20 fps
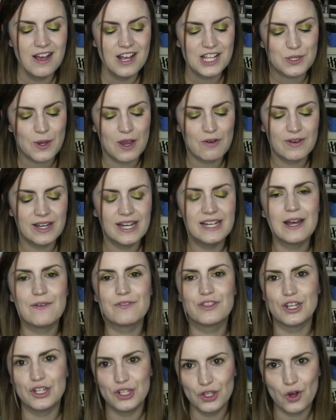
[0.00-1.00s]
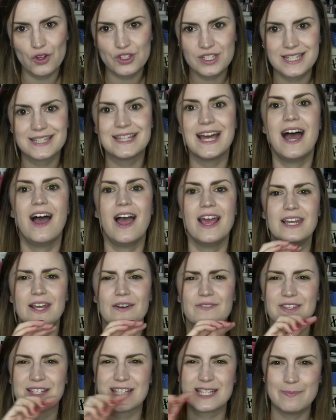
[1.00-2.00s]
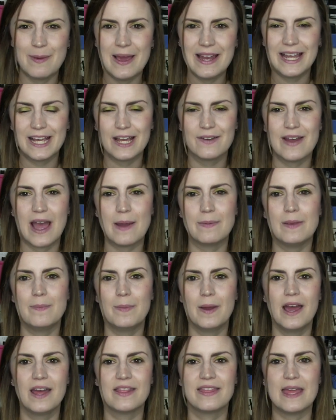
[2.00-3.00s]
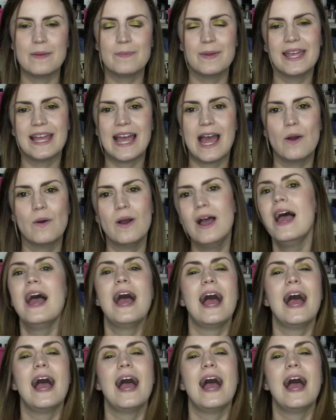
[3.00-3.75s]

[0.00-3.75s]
So I really love the nod to that. I love the spelling of Happy Birthday being how